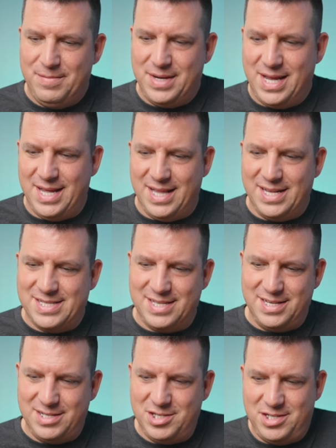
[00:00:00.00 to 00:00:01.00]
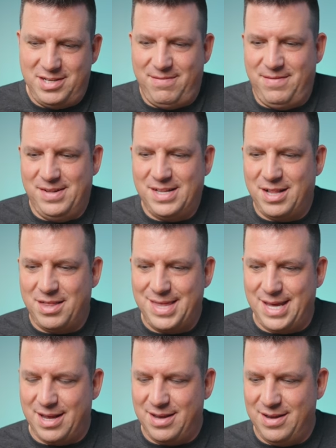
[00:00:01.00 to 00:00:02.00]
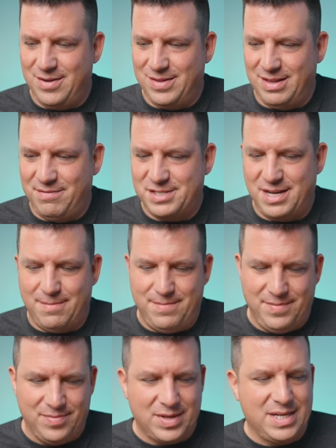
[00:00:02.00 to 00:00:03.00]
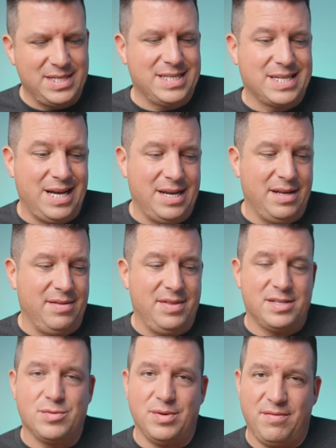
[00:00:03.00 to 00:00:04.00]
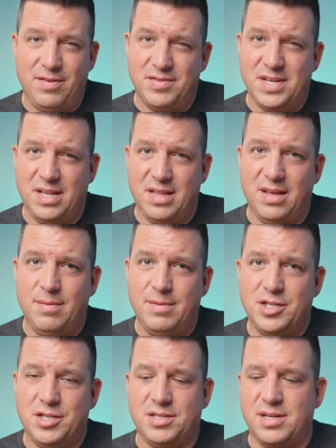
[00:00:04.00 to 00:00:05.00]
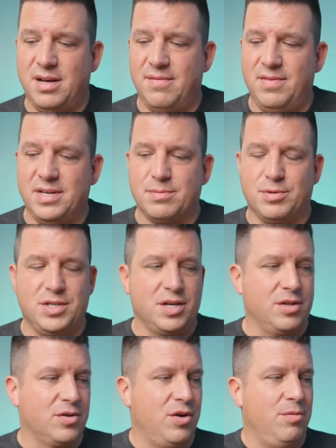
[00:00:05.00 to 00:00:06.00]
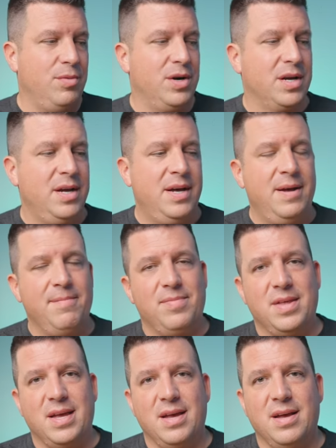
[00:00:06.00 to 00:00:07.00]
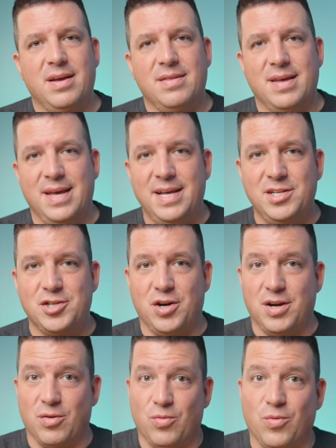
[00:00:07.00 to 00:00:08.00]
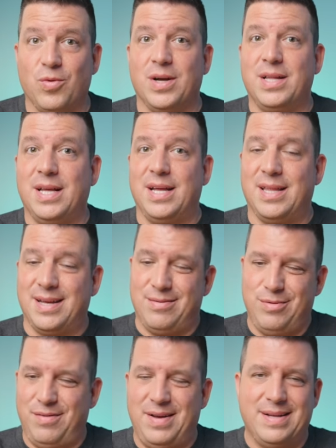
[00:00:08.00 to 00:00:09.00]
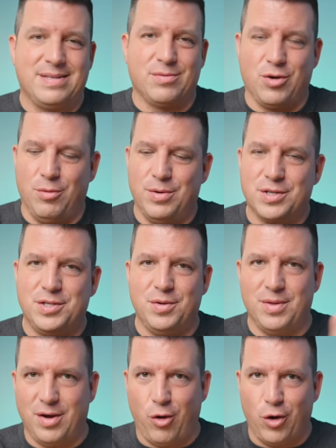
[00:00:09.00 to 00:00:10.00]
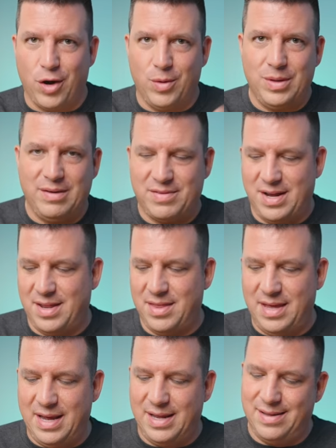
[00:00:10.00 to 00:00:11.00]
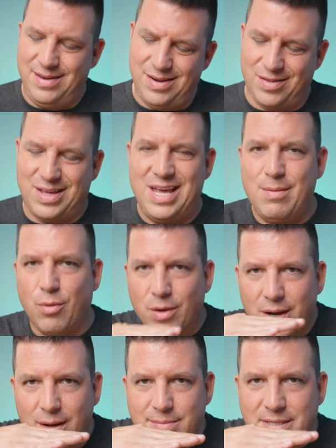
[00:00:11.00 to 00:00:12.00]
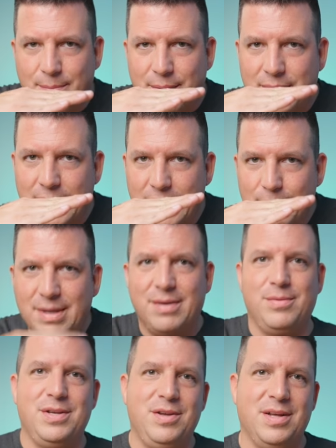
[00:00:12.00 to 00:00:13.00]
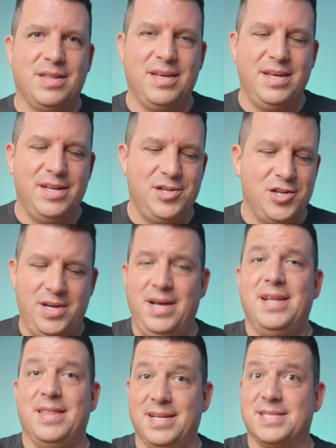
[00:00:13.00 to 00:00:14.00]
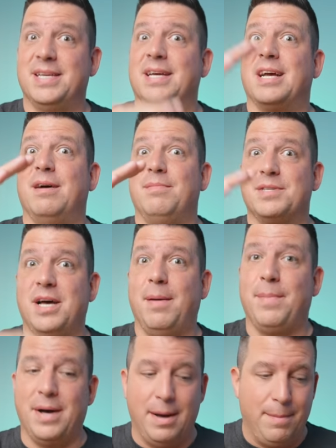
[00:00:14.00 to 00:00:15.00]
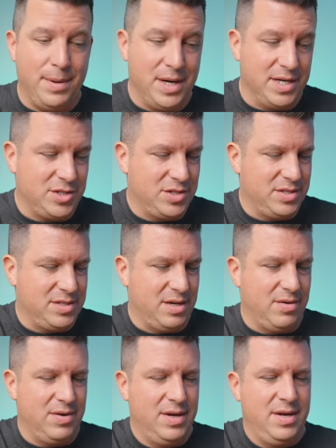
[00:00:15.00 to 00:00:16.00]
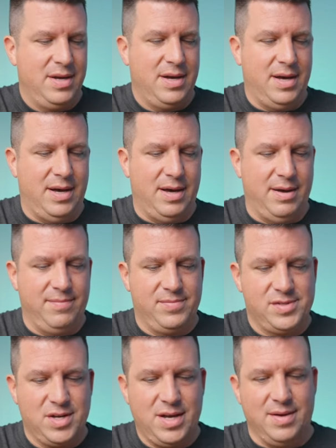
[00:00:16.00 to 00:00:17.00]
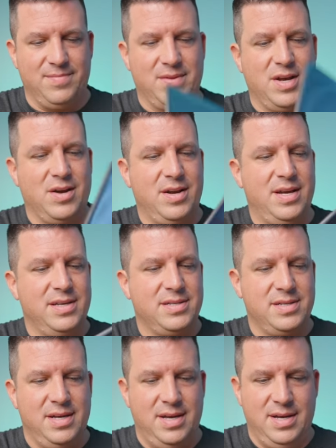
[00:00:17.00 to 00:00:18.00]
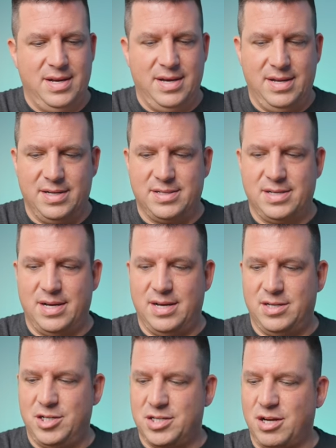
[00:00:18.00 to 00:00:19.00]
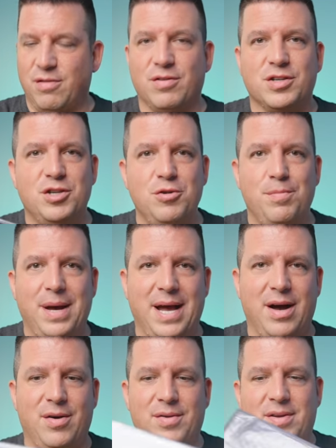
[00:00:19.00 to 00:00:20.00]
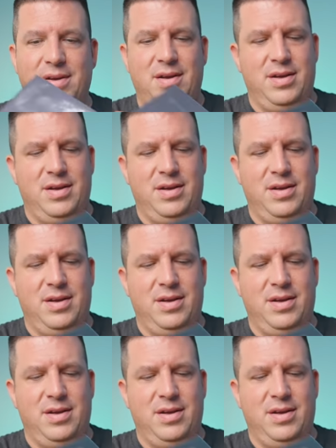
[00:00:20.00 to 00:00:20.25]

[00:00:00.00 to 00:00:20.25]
But again, that's that's just a fun little thing. You know, it lifts up, because that's kind of this one. If you've seen the images of this particular Chromebook, the the hinge on it really like we've had some Chromebooks do the ergo lift kind of thing, and you know the keyboard comes up a little bit when you hit the hinge. This thing comes up a bunch, and so uh, so yeah, here it is, and it's uh, just over two pound,